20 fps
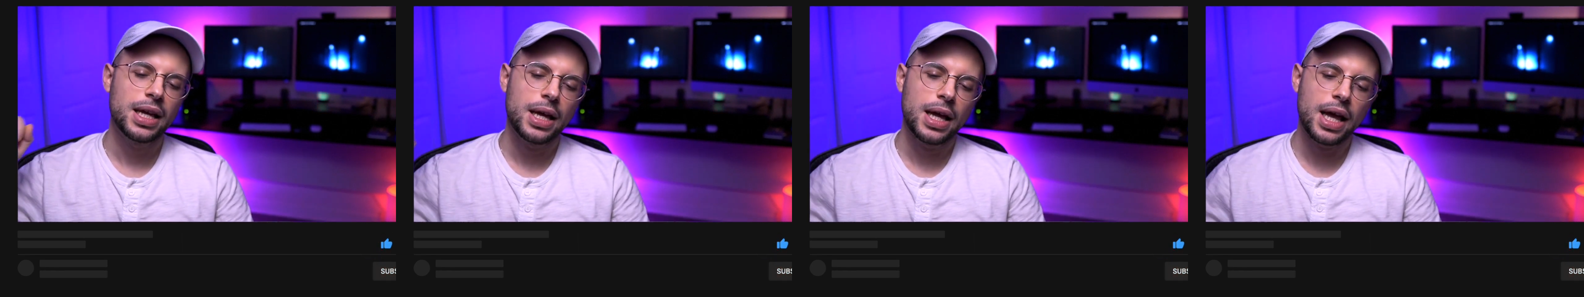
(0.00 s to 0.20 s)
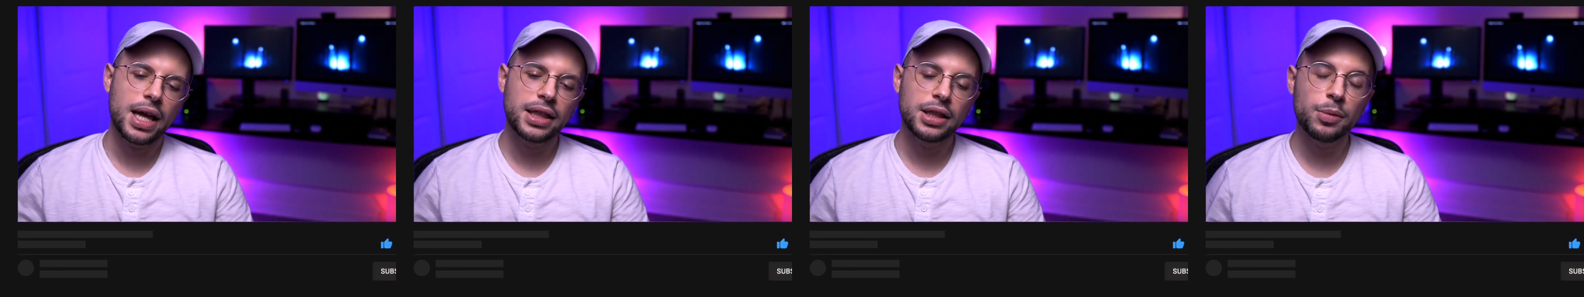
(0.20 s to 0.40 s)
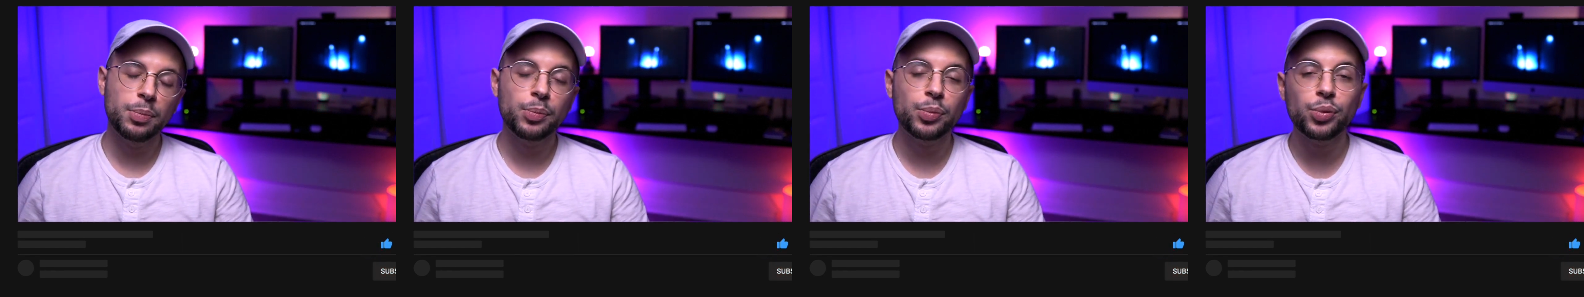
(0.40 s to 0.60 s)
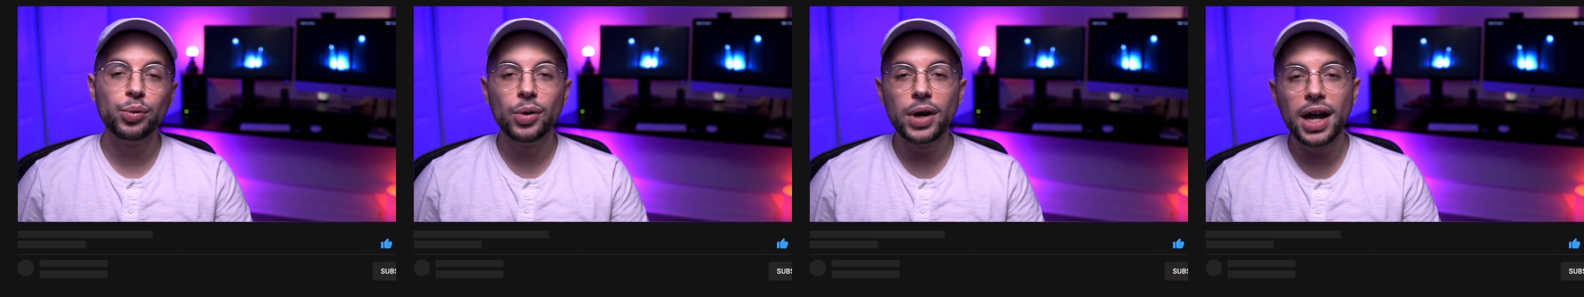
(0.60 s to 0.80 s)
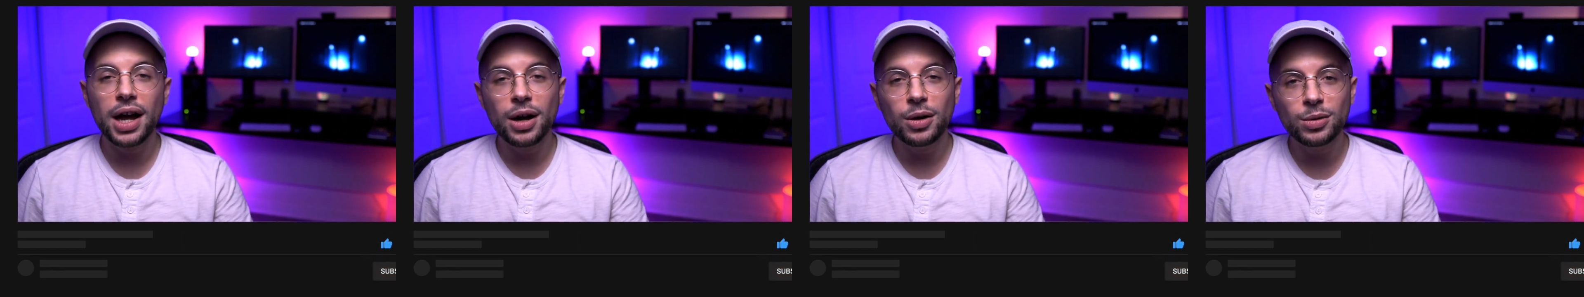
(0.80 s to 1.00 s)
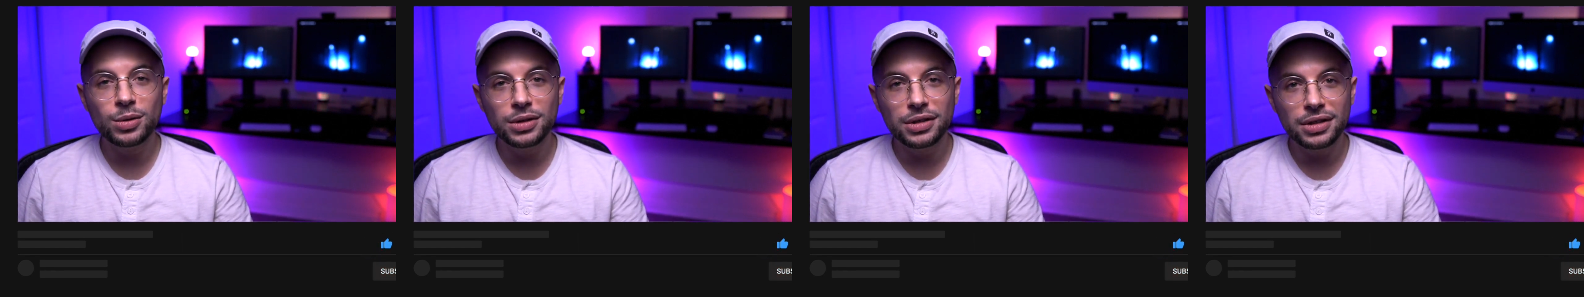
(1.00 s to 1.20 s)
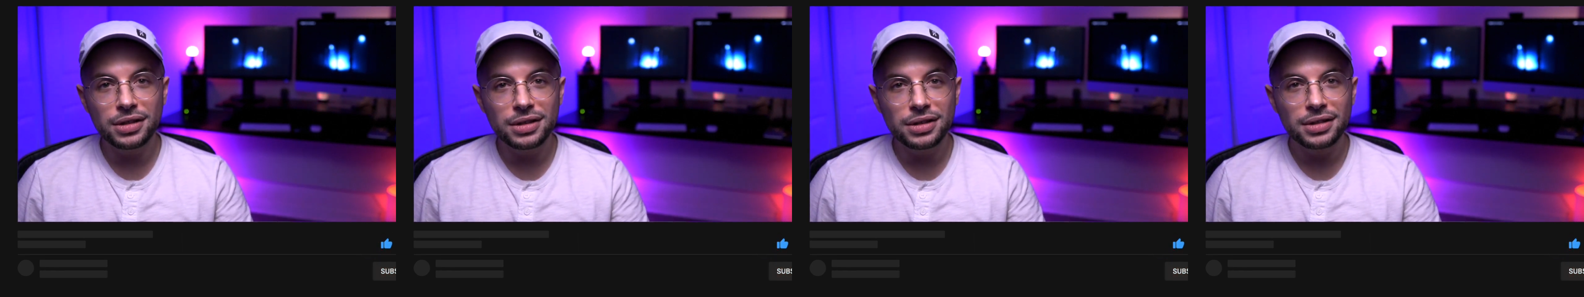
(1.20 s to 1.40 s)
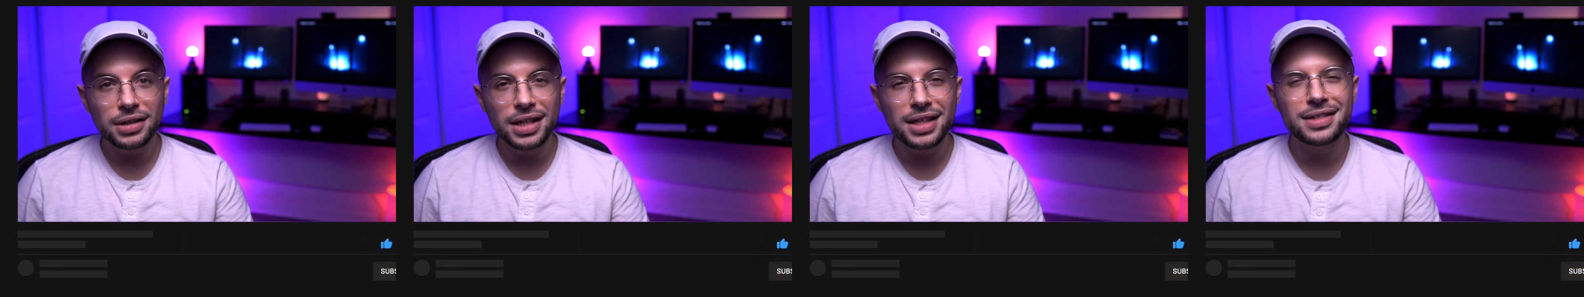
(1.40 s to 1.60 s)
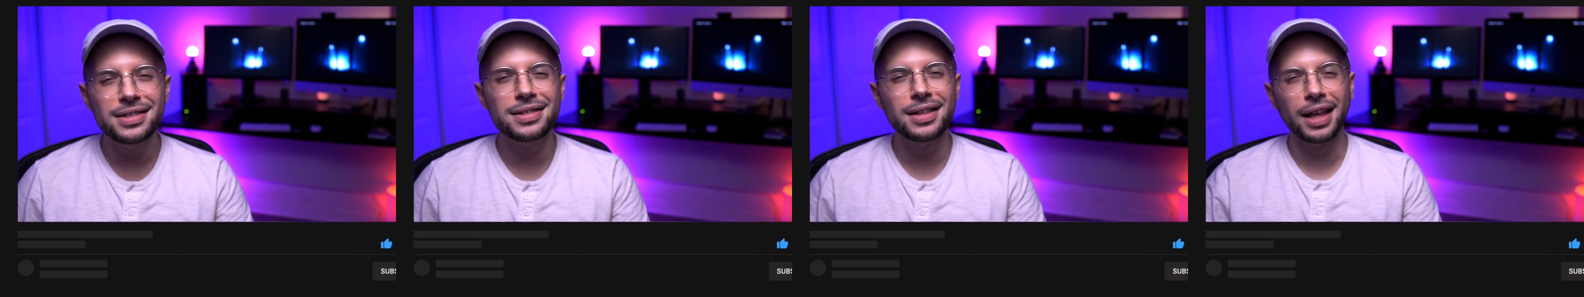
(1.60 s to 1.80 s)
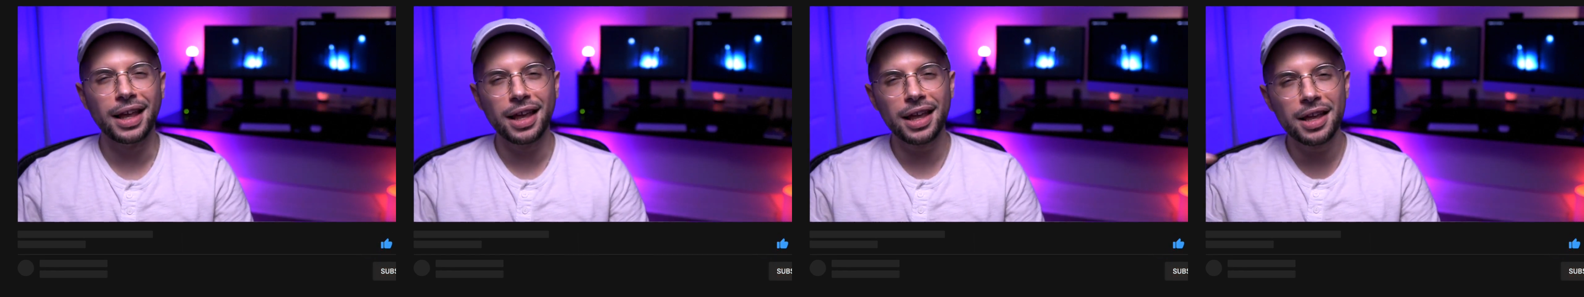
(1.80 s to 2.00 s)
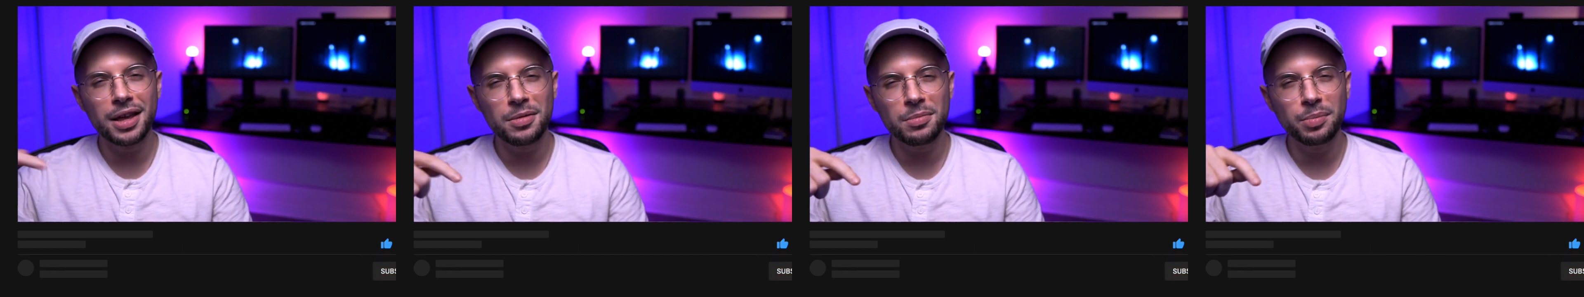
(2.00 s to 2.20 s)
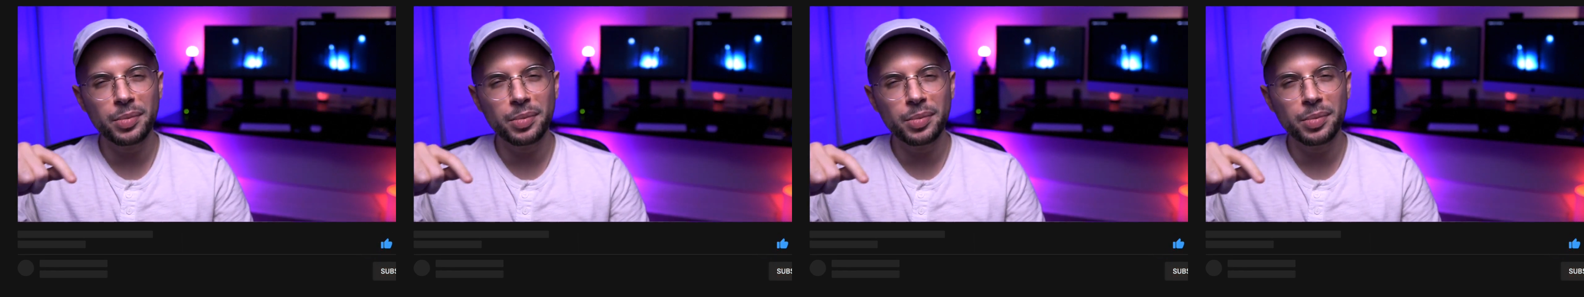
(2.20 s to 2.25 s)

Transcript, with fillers: And the Prowler, it's him,